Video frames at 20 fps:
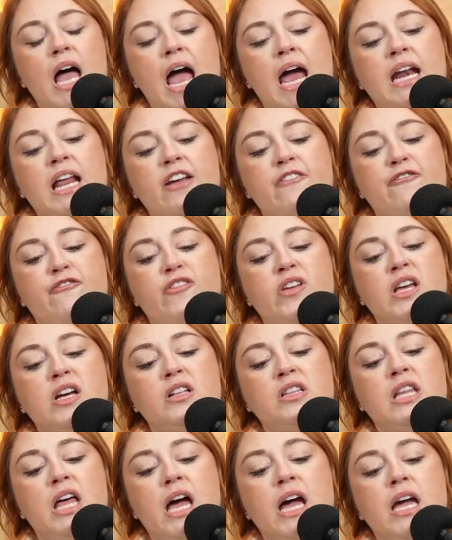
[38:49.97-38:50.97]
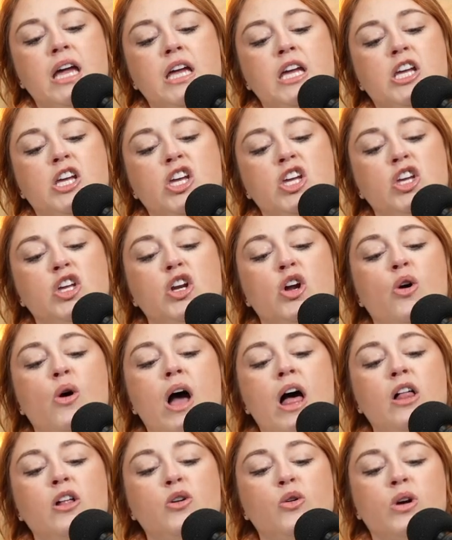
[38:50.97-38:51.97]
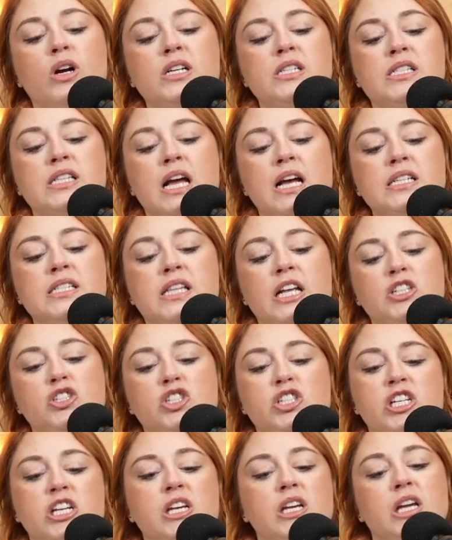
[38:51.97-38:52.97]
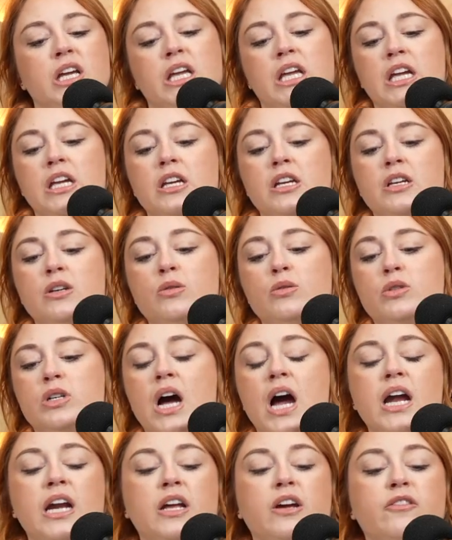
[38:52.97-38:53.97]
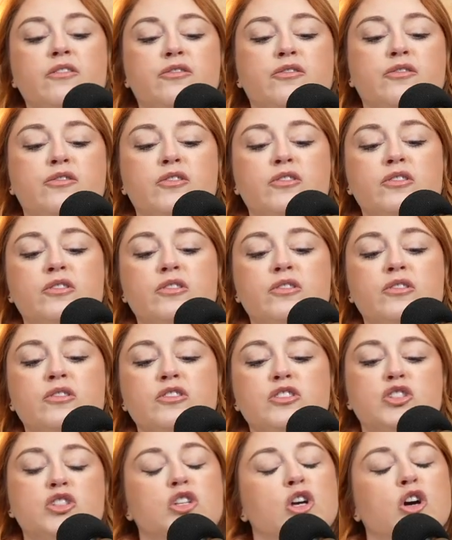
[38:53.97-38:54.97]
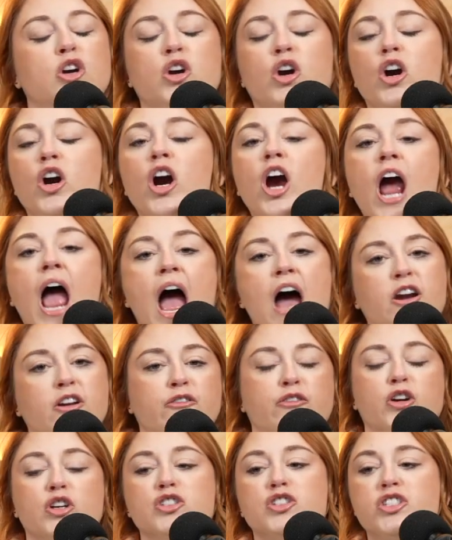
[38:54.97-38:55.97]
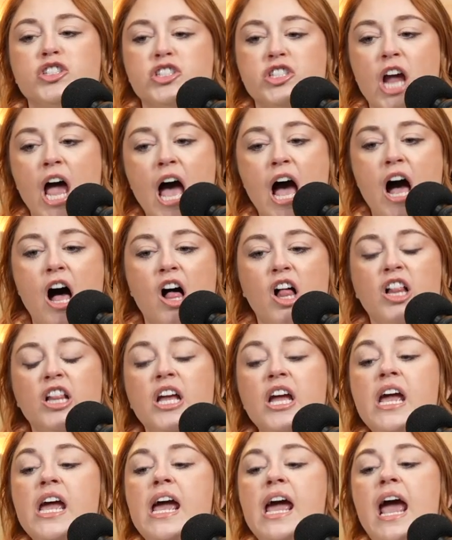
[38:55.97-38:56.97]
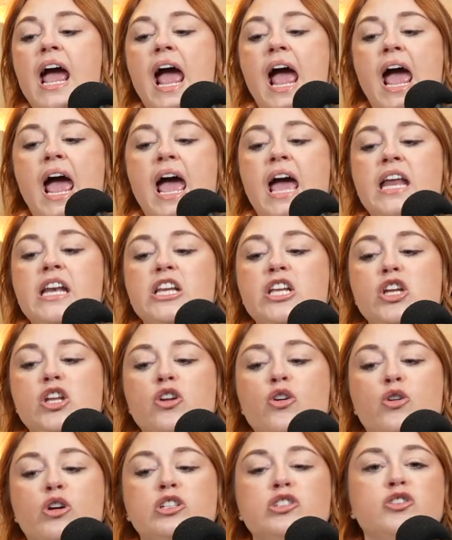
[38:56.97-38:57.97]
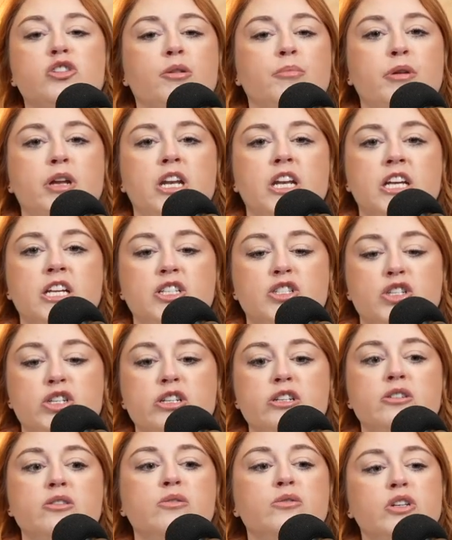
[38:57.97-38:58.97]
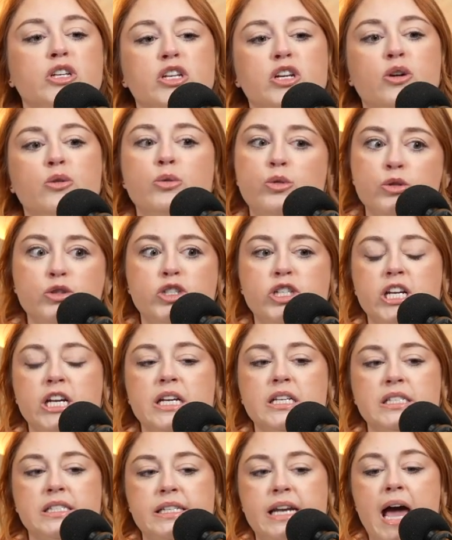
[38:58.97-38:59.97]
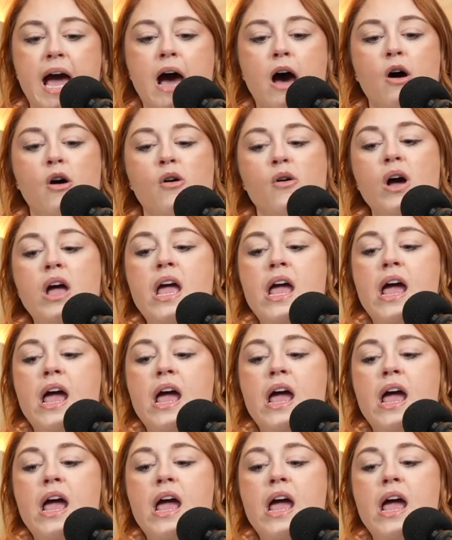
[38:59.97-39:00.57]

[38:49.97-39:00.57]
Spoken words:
And I feel like, you know, Eleanora says that he kind of took her out of her shell and, you know, contributed to, you know, who she is now.